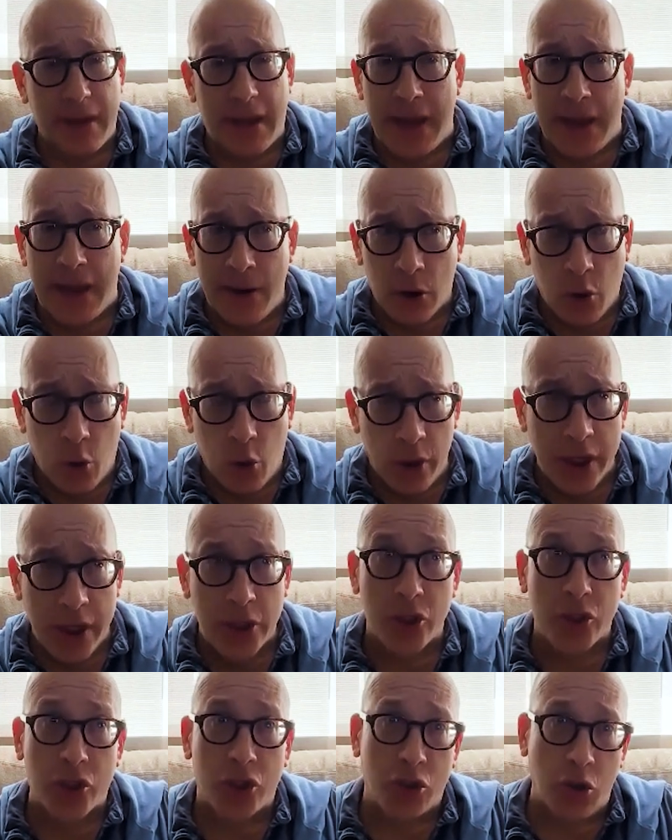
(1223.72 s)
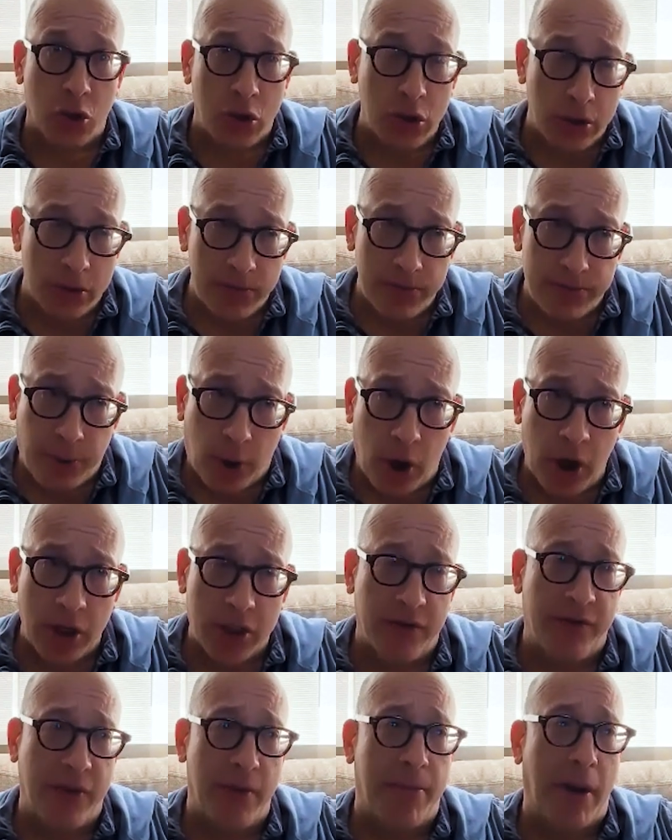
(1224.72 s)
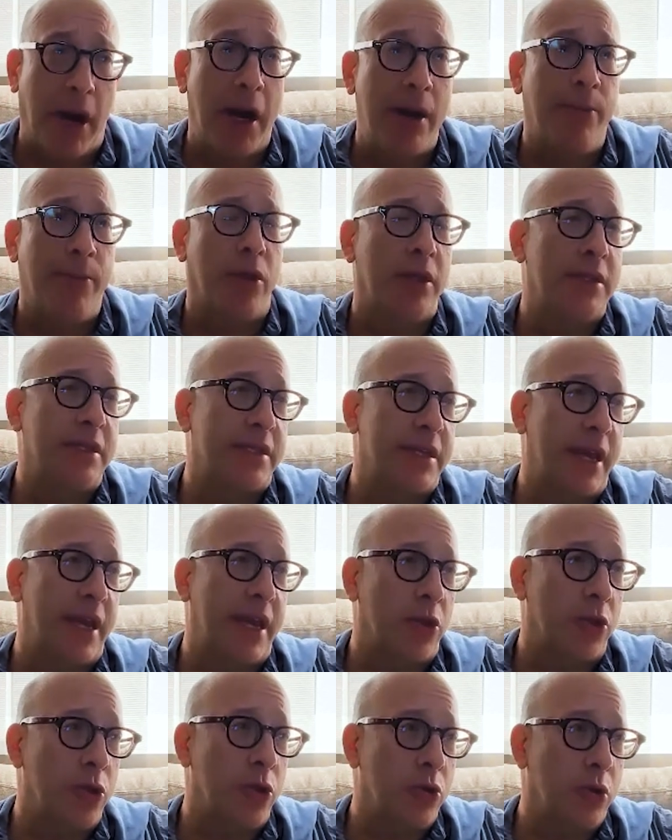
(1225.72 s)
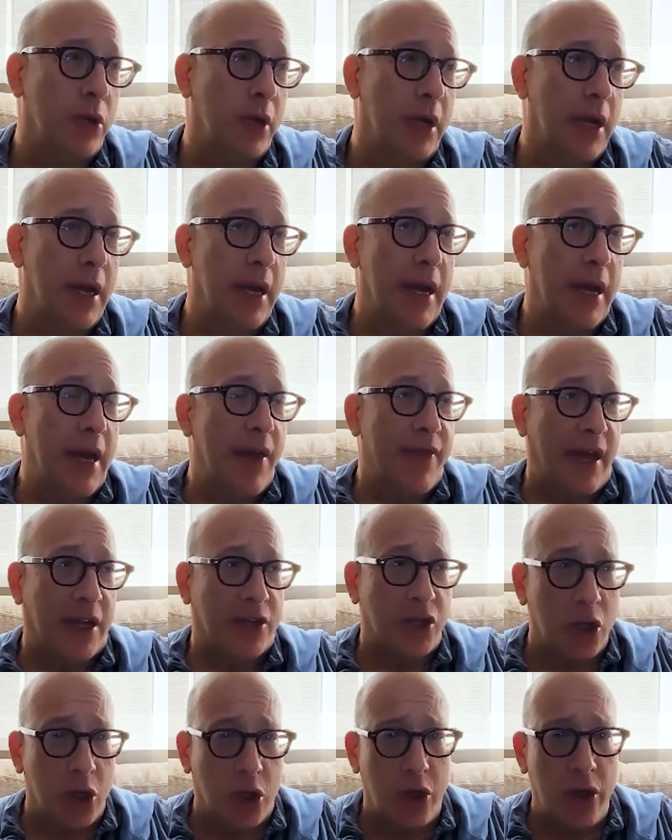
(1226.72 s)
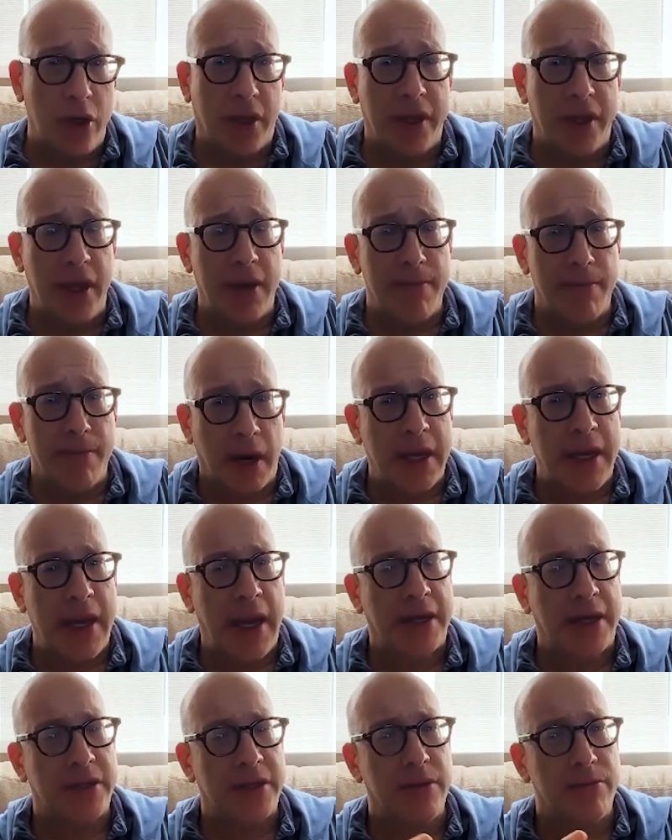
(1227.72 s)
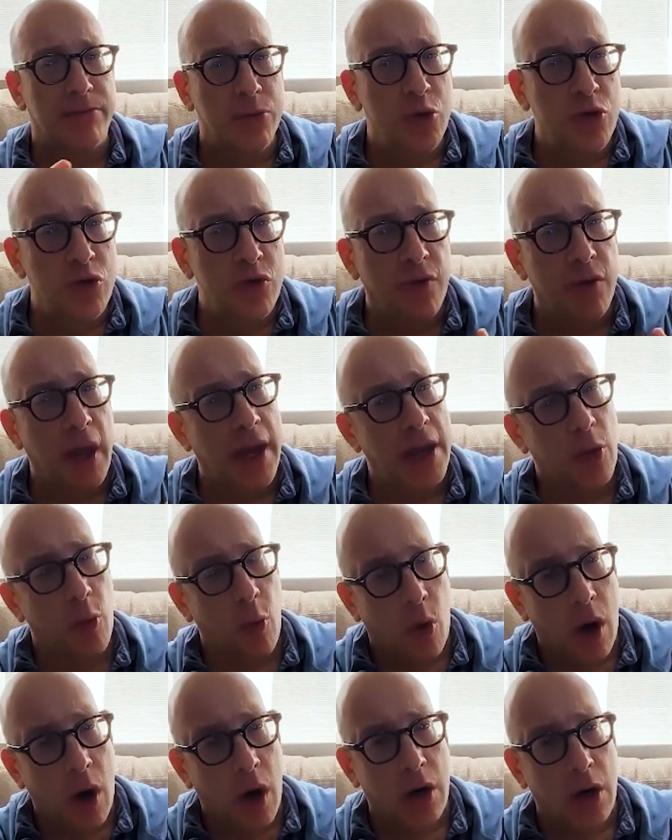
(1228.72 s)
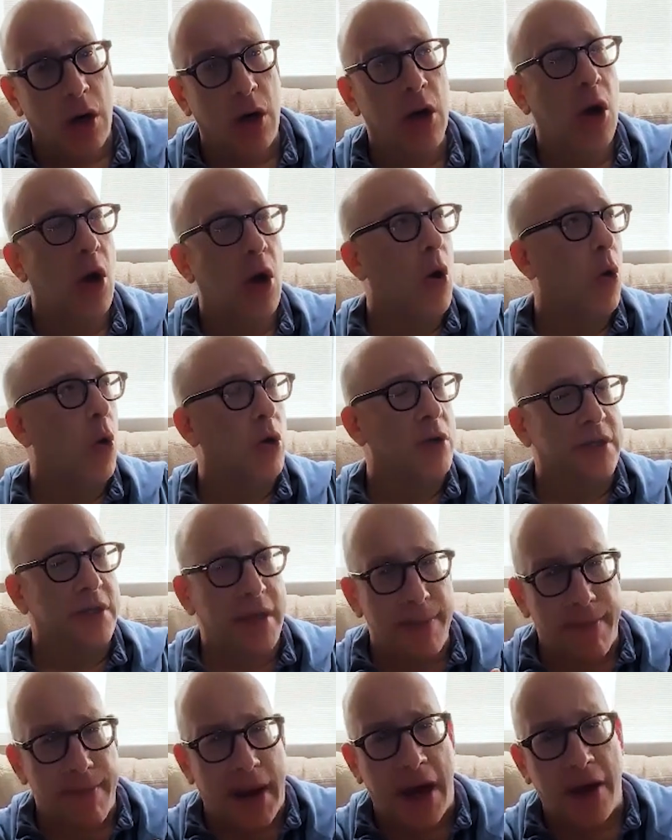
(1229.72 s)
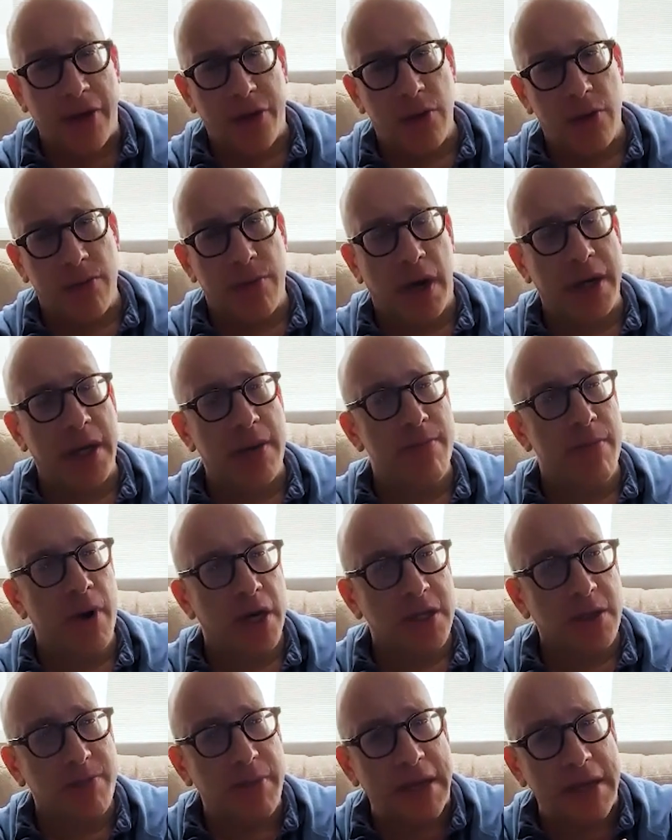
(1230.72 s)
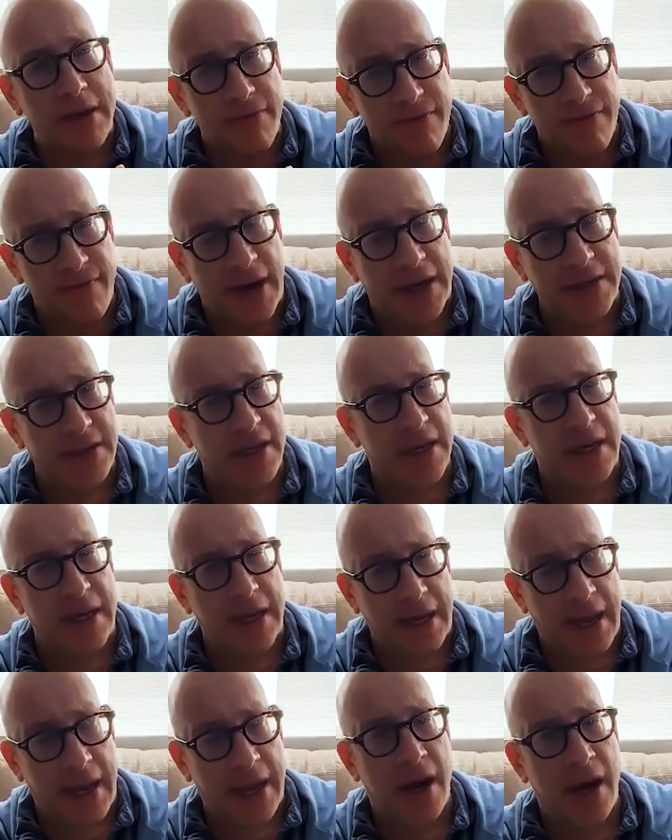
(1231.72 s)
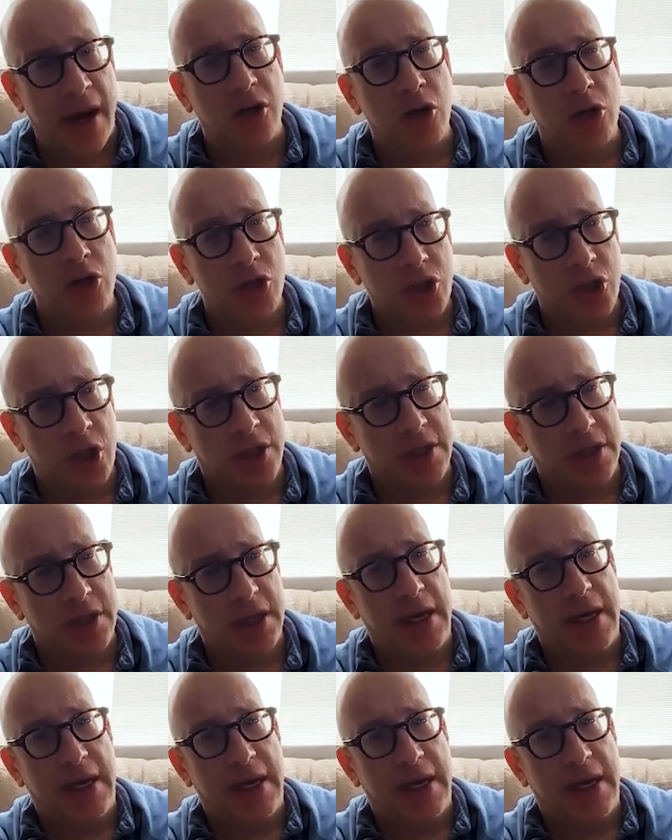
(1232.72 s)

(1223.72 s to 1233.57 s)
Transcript: And according to certain parts of the Bible and St. Luke, that's a good thing. Money has to move like water. Or St. Matthew, money must be invested. It cannot just